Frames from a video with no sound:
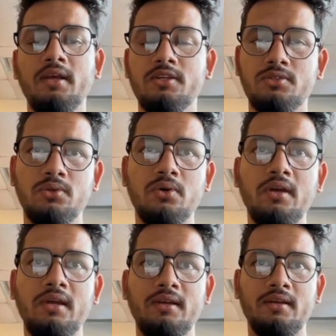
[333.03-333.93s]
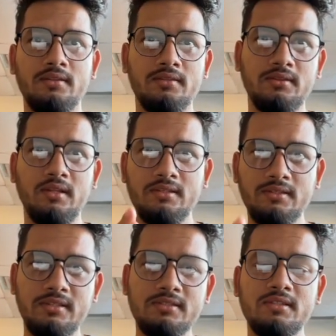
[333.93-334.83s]
So
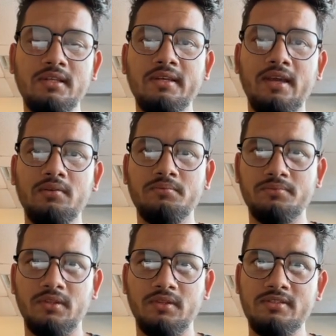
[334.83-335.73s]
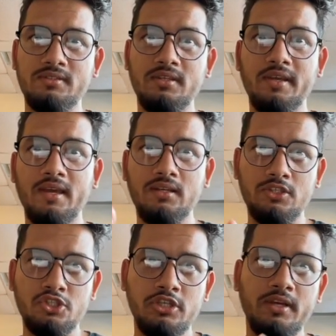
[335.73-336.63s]
this thing can
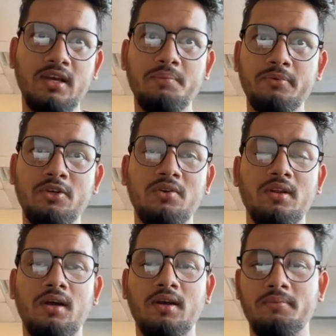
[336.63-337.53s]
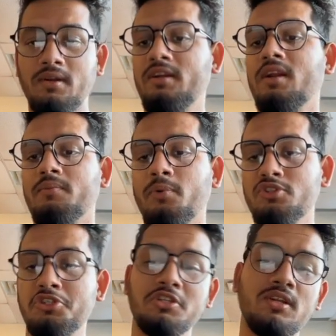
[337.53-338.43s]
shake up your
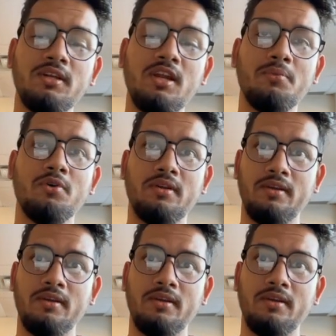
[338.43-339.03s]
position in the leaderboard